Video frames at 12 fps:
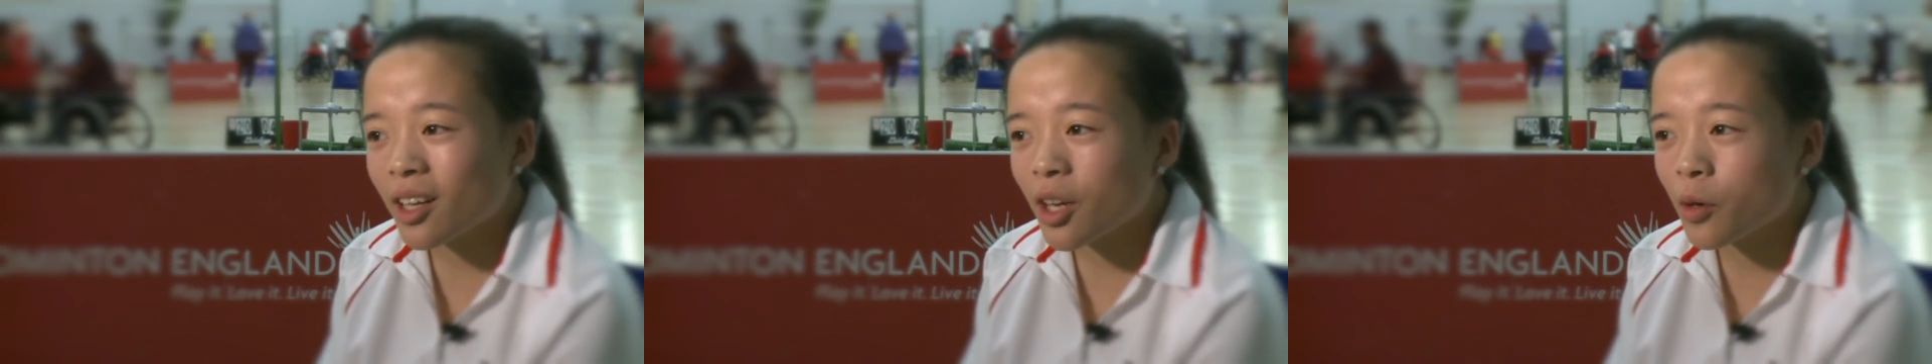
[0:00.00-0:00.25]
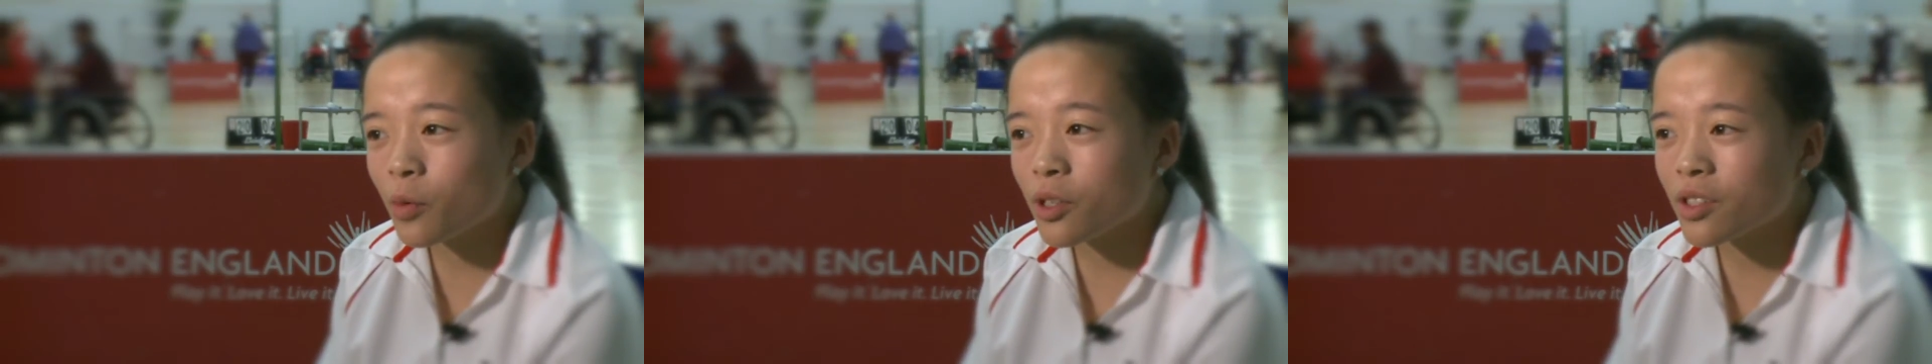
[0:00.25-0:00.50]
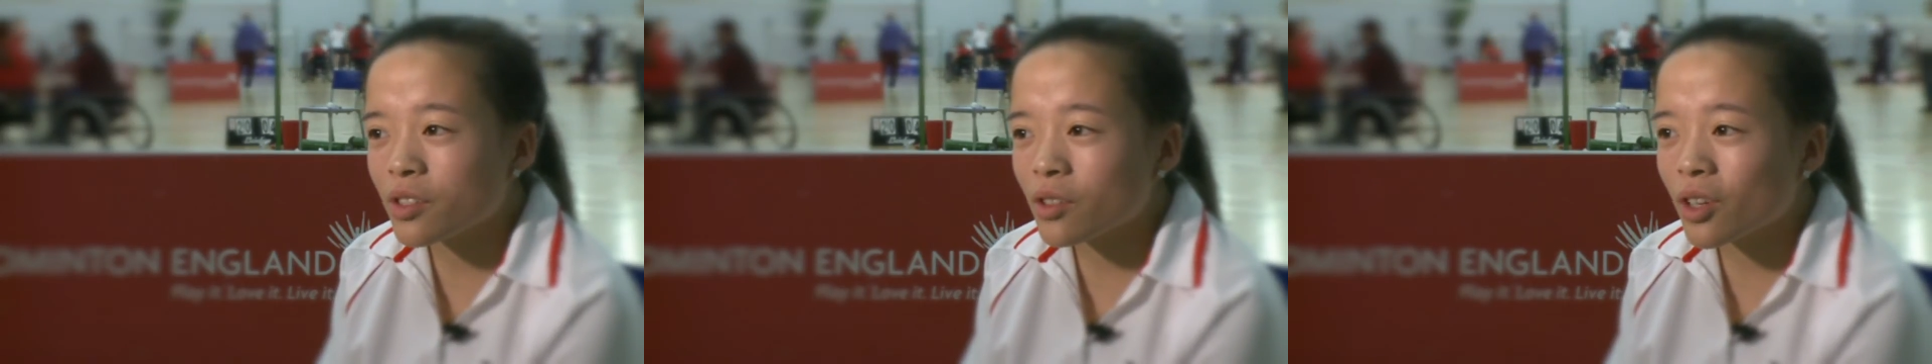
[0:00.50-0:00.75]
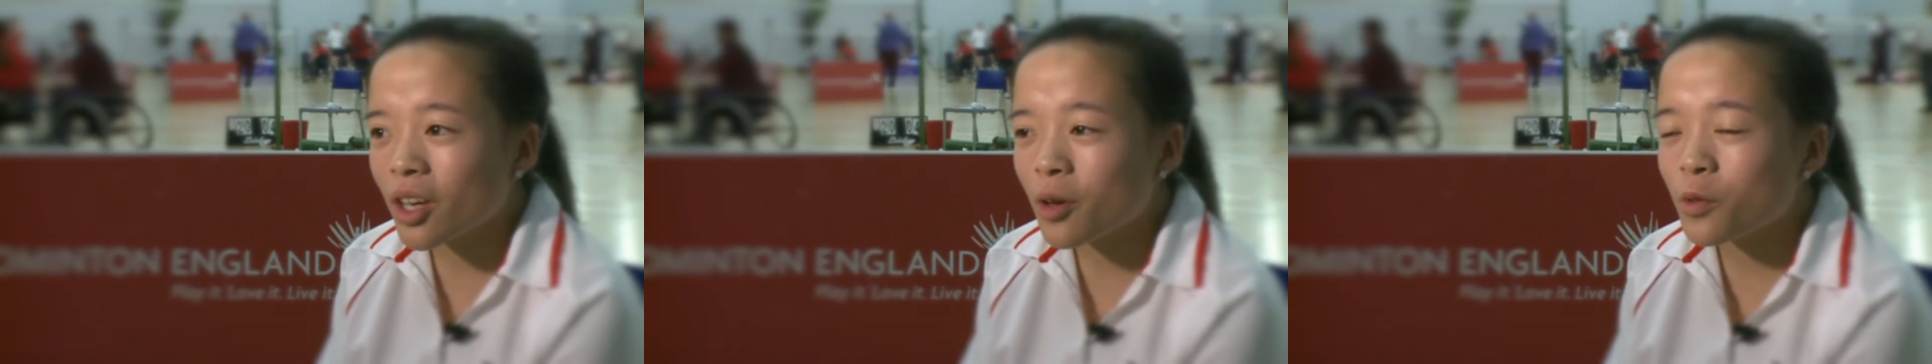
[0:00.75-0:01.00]
it
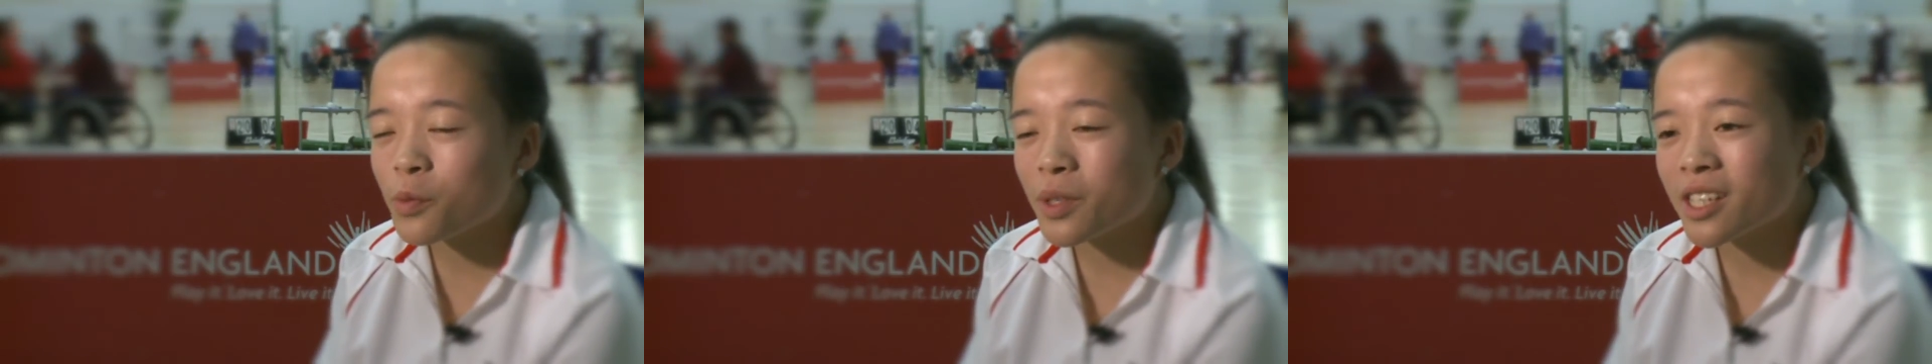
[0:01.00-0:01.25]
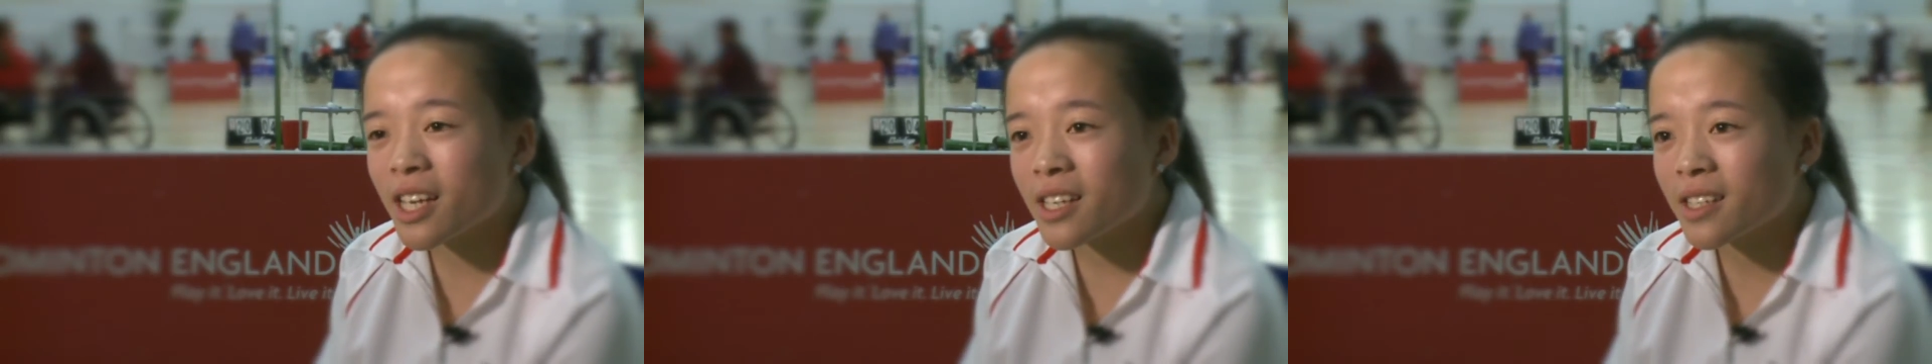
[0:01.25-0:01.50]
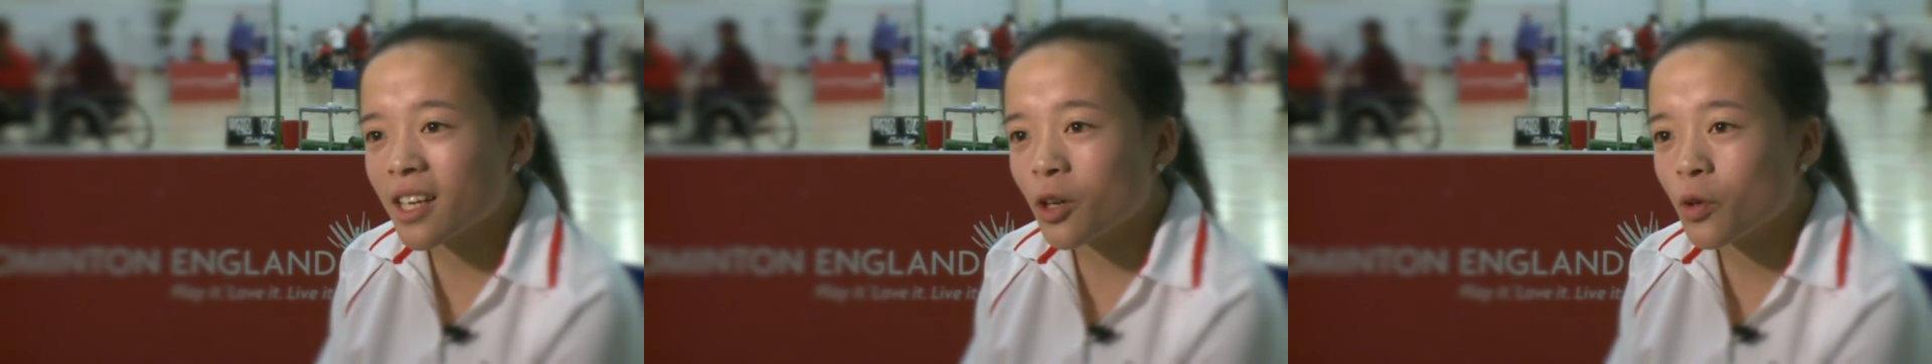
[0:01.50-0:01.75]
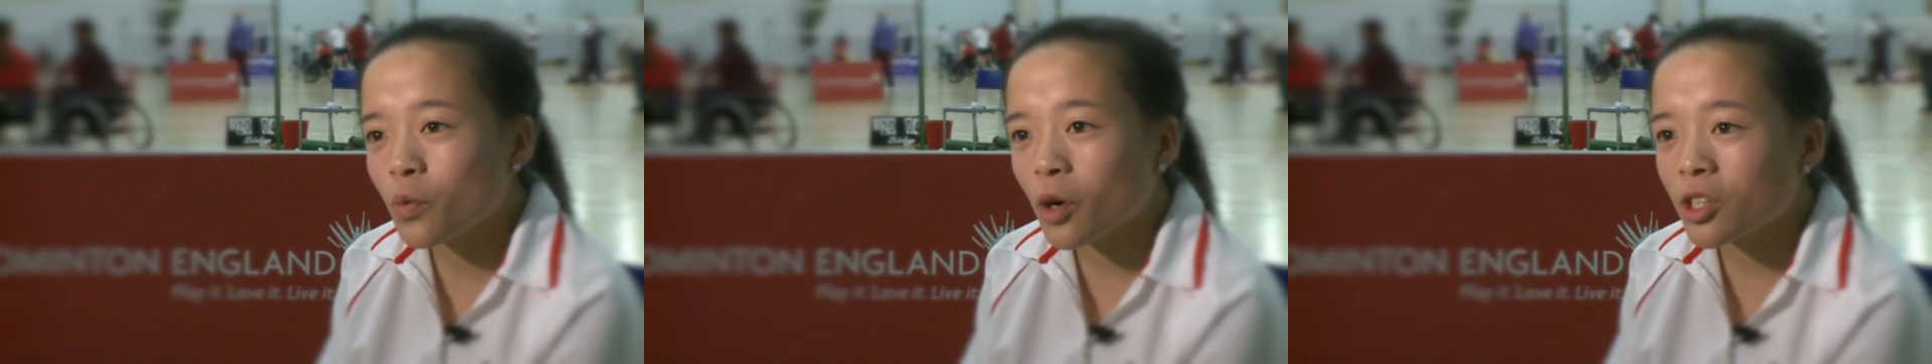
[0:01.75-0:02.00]
was my sister
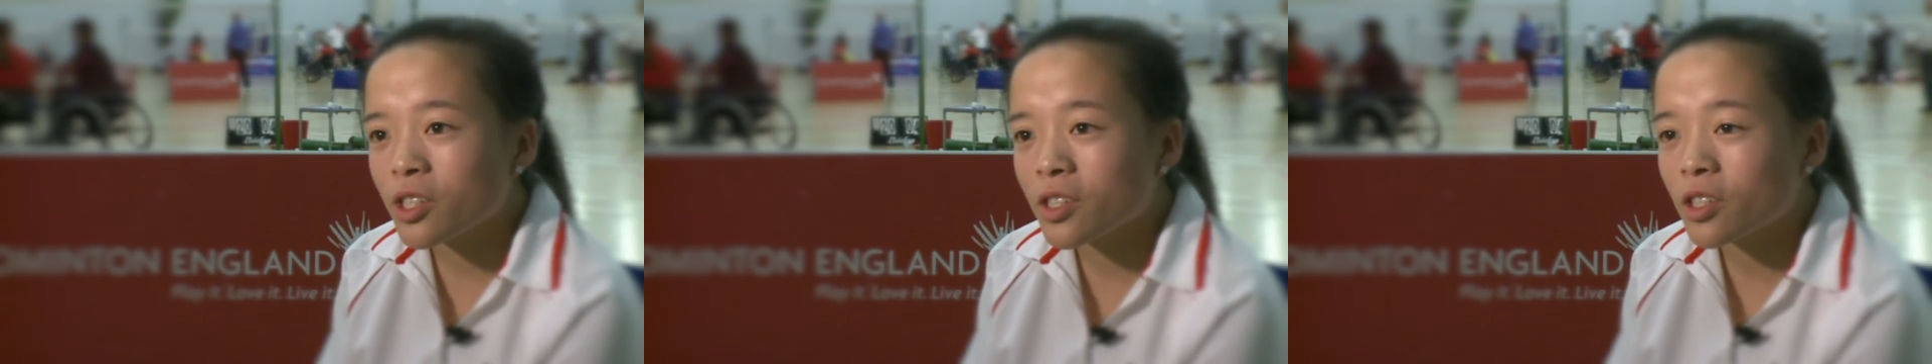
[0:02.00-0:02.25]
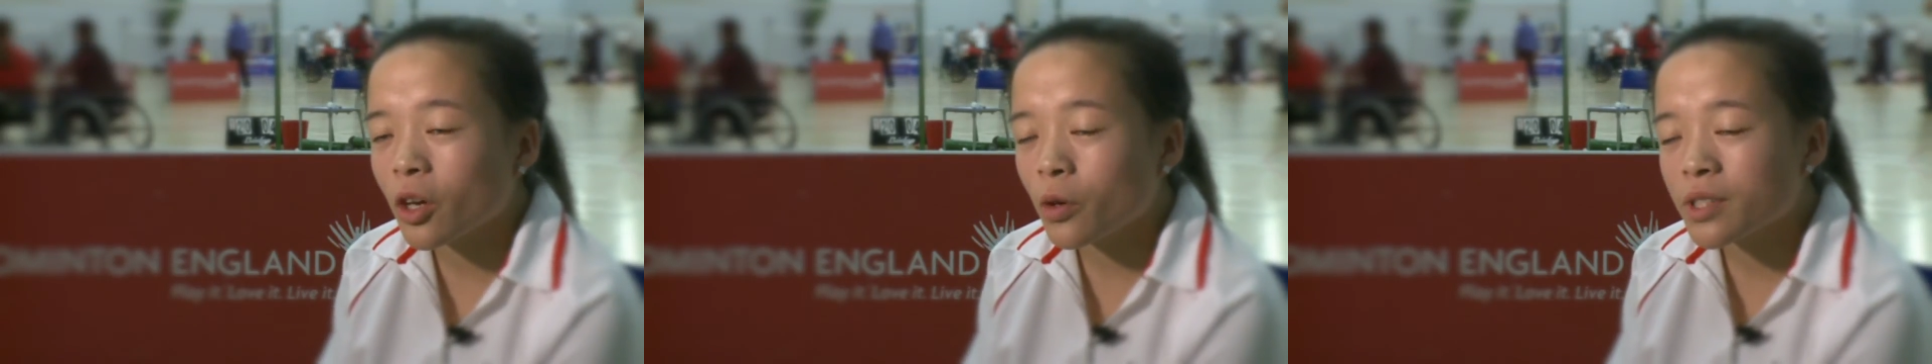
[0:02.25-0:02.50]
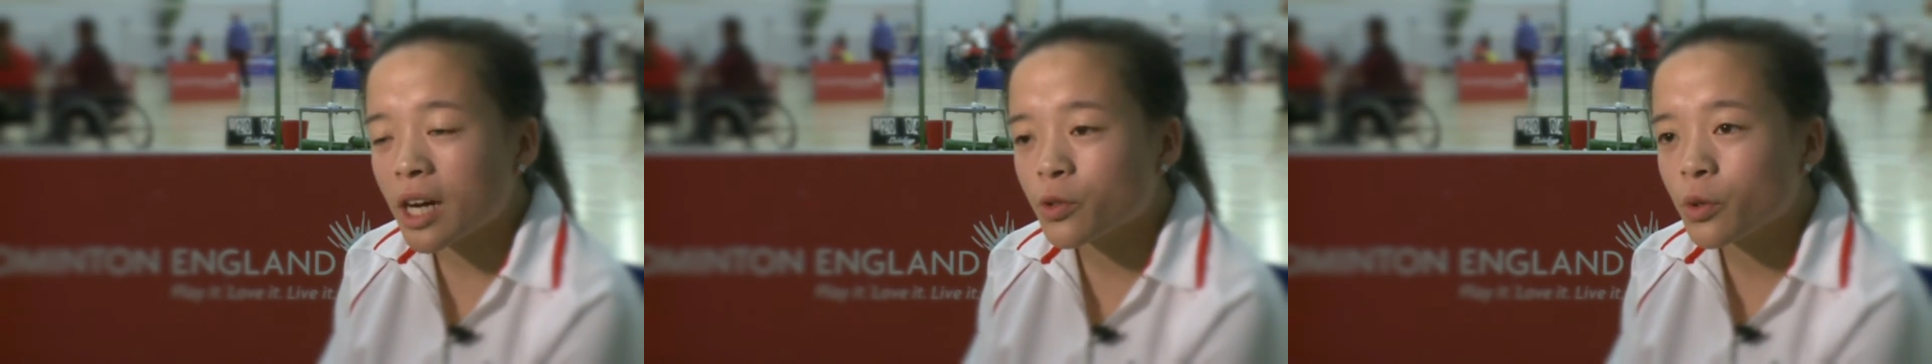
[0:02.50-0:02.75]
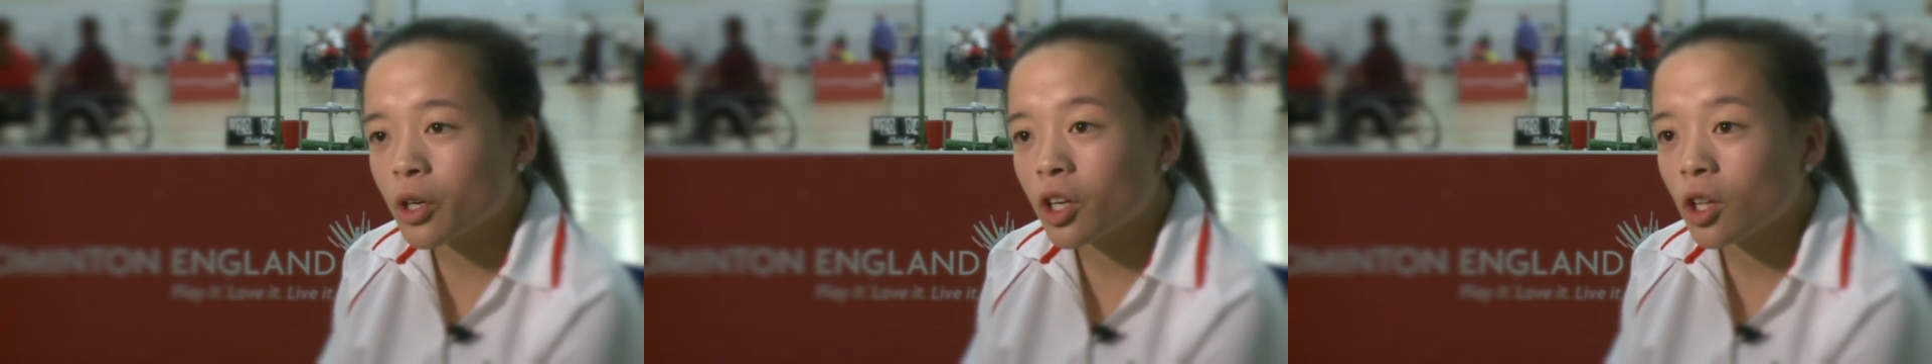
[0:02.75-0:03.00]
who wanted to go down
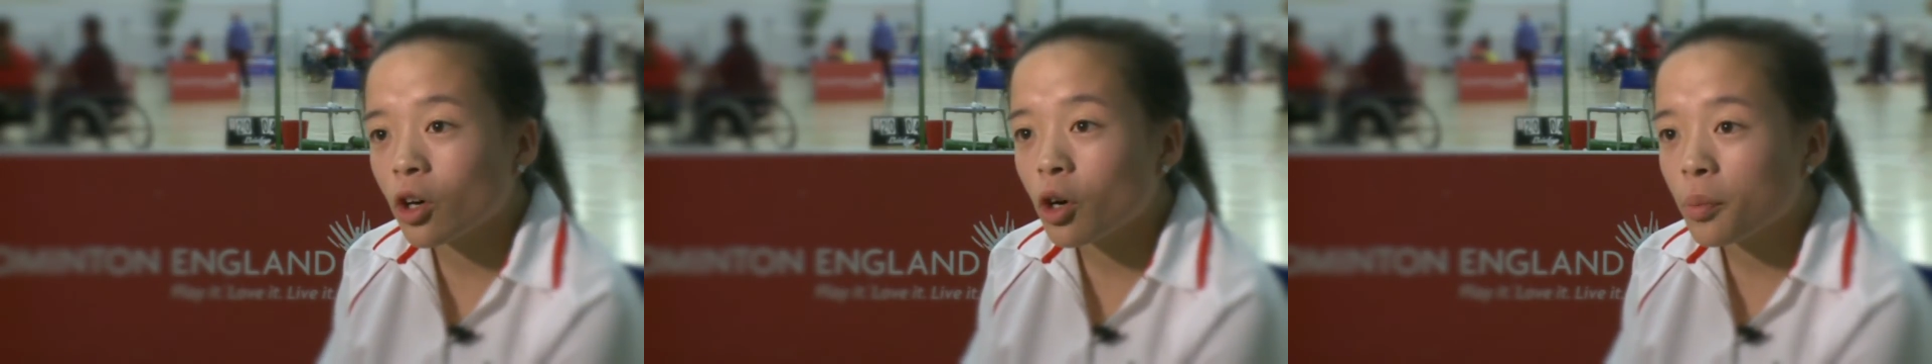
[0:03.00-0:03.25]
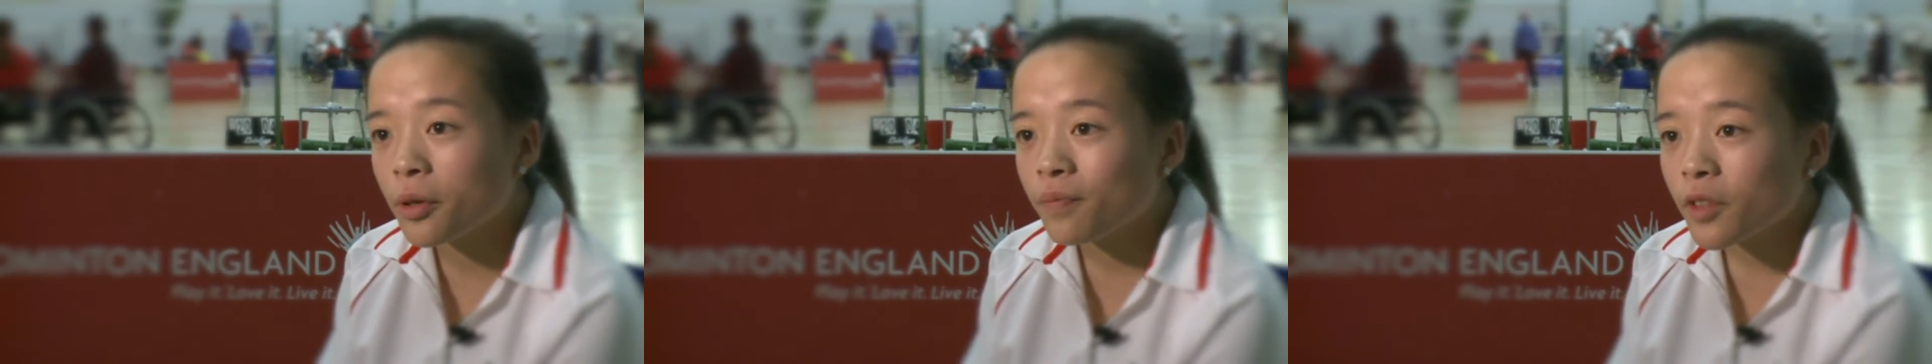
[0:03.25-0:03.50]
to a club,